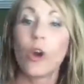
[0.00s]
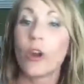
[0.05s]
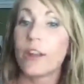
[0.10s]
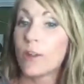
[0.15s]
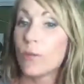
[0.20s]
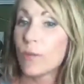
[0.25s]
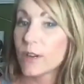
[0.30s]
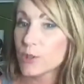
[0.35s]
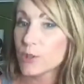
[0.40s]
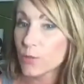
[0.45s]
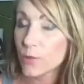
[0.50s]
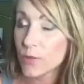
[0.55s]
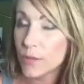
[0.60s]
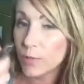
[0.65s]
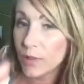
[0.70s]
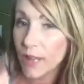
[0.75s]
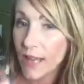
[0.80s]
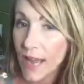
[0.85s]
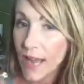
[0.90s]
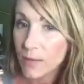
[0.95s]
or you can watch the
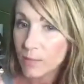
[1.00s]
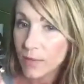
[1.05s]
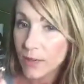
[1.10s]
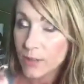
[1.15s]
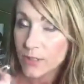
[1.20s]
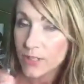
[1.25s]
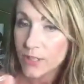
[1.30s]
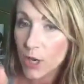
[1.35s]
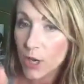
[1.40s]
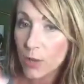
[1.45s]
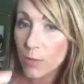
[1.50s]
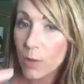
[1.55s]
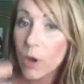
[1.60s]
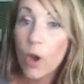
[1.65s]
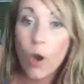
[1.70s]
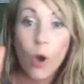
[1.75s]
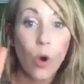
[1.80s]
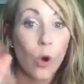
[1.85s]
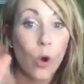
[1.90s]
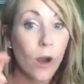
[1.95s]
replay on Periscope
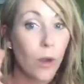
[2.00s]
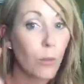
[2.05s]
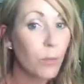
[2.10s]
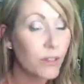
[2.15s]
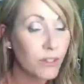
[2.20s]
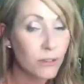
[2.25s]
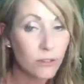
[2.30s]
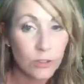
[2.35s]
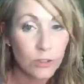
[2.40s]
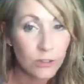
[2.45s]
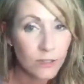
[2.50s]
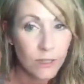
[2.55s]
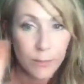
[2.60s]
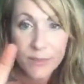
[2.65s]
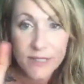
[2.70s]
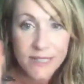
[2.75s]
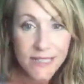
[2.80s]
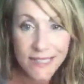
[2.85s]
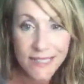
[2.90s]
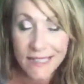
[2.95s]
or I'll put the little
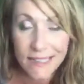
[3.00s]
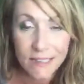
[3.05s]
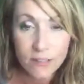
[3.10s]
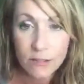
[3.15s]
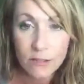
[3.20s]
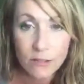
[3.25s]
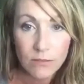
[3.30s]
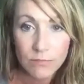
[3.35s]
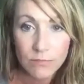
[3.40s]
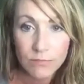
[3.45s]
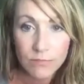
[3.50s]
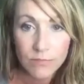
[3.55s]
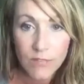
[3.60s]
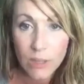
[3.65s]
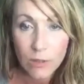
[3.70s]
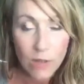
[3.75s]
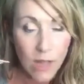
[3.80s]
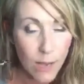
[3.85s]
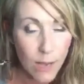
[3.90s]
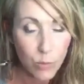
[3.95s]
clippets in
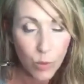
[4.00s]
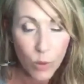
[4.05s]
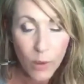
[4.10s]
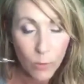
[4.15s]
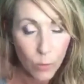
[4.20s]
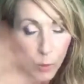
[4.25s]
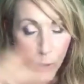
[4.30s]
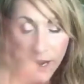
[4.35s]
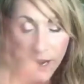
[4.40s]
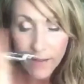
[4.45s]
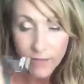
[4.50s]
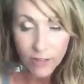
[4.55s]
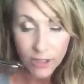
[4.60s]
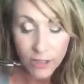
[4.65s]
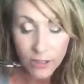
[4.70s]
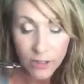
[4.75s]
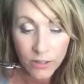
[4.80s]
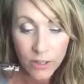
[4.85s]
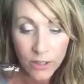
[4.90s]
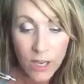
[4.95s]
the club,
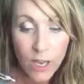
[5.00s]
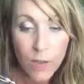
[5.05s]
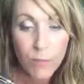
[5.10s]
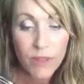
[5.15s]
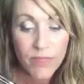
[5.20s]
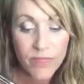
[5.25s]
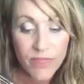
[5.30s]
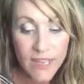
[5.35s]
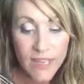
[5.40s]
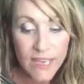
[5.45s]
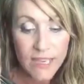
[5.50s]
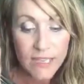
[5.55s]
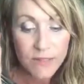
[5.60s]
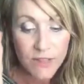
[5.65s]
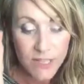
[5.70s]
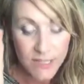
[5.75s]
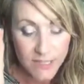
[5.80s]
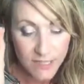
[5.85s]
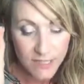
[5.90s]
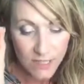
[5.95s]
wherever. But
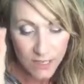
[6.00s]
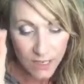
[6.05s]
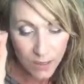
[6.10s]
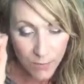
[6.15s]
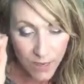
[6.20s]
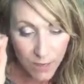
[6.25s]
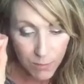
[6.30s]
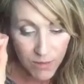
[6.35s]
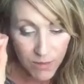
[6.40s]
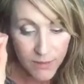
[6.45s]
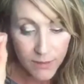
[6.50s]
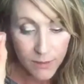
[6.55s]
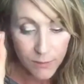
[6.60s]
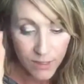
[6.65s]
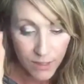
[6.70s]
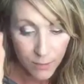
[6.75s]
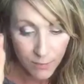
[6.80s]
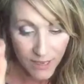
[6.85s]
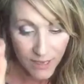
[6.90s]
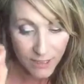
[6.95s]
this is a commitment that I'm
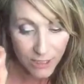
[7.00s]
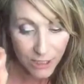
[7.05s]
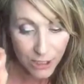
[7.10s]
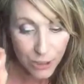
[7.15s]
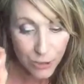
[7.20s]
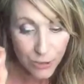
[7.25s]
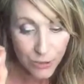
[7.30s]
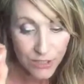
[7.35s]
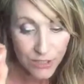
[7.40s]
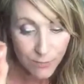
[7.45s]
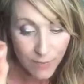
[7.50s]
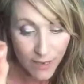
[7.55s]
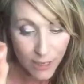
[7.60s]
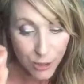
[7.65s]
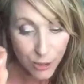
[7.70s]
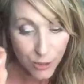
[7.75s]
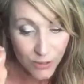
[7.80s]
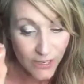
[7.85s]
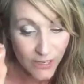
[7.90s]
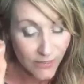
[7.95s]
going to make to you to
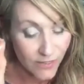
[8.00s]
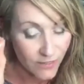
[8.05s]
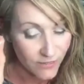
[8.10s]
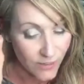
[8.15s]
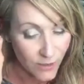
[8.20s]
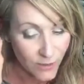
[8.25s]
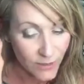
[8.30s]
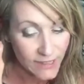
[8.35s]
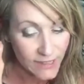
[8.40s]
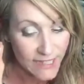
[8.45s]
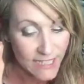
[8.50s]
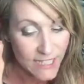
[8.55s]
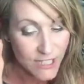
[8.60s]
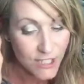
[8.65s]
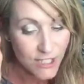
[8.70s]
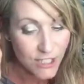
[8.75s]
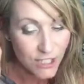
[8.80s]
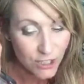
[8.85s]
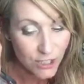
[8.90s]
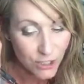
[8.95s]
make sure that at the very
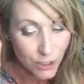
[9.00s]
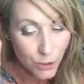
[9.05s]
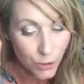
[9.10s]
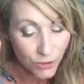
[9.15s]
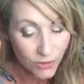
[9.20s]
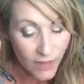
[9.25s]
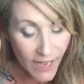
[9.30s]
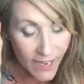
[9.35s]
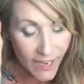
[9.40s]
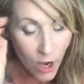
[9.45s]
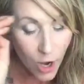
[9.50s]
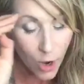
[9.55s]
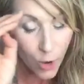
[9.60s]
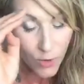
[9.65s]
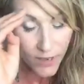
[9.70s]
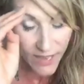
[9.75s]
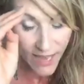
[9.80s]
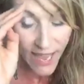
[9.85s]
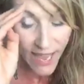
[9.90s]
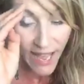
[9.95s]
least you're like,
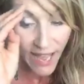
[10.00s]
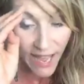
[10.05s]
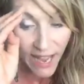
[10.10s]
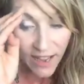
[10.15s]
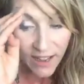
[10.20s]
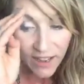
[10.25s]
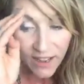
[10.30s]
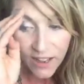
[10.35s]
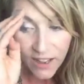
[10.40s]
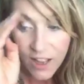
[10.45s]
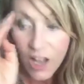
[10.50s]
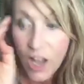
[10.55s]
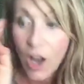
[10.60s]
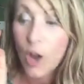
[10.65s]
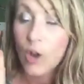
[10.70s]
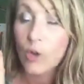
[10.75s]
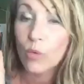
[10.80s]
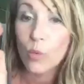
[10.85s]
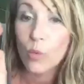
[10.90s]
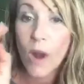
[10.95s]
oh yeah,
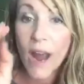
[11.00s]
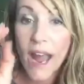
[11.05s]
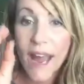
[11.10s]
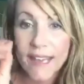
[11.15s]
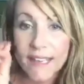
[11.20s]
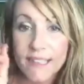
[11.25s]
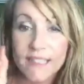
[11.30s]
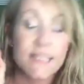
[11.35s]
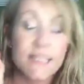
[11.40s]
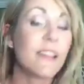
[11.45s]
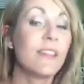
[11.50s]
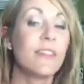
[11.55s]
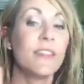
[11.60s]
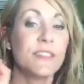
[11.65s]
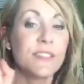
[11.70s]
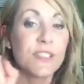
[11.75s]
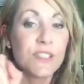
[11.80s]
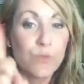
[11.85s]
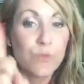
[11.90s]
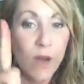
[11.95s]
right.
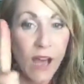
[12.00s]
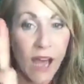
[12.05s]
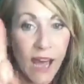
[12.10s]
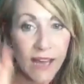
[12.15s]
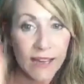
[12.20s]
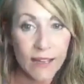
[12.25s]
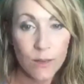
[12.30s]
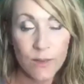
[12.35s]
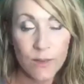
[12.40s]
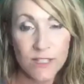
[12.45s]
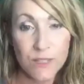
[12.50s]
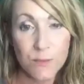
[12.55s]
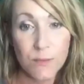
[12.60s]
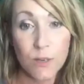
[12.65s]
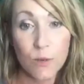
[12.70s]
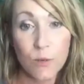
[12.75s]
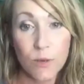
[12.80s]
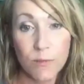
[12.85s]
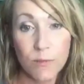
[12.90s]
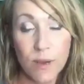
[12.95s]
This is what Holly wants
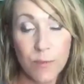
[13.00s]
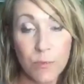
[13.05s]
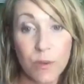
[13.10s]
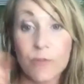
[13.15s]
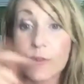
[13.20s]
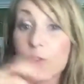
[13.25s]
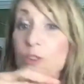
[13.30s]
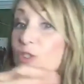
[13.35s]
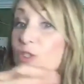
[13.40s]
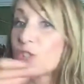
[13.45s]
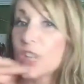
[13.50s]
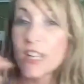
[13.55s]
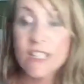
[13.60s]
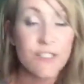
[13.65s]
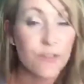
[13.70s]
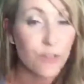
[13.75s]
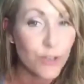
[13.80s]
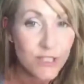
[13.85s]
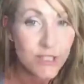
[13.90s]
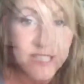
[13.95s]
me to remember
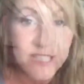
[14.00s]
just for